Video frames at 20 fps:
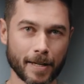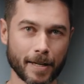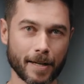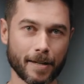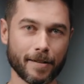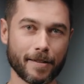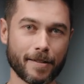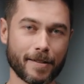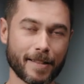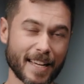
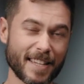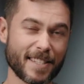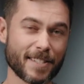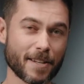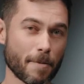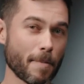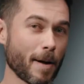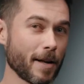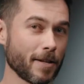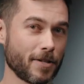And thanks
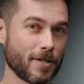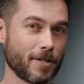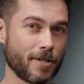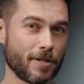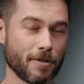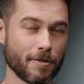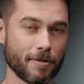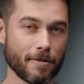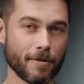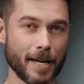so much
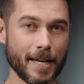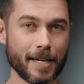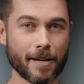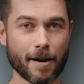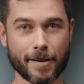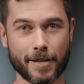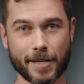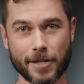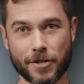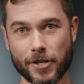to
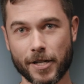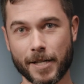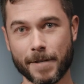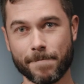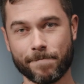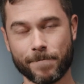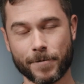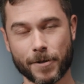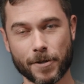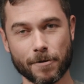Ignite
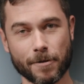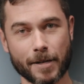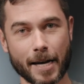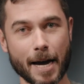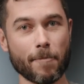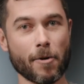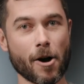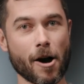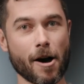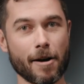Digi, to
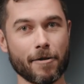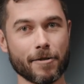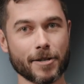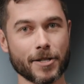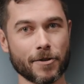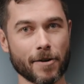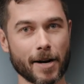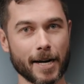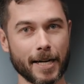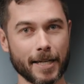Camera Hire
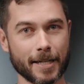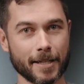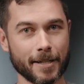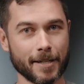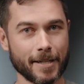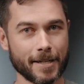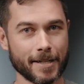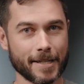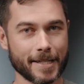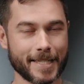Australia,
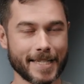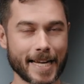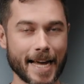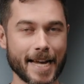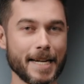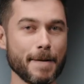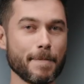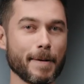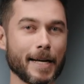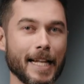to
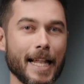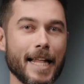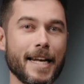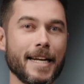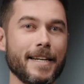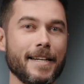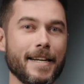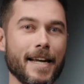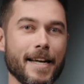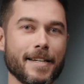Sandy
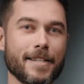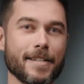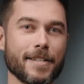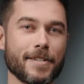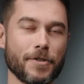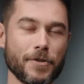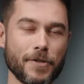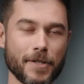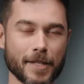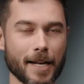McLennan, and to
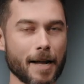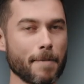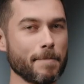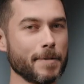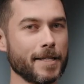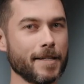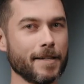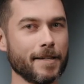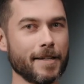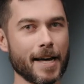Susan
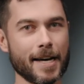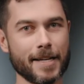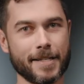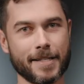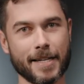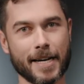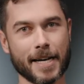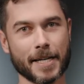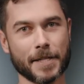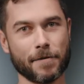Lumsden,
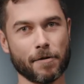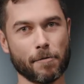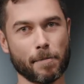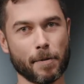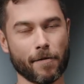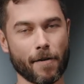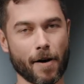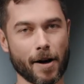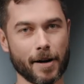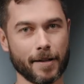ACS, for
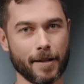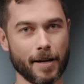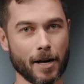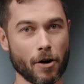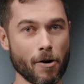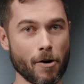providing the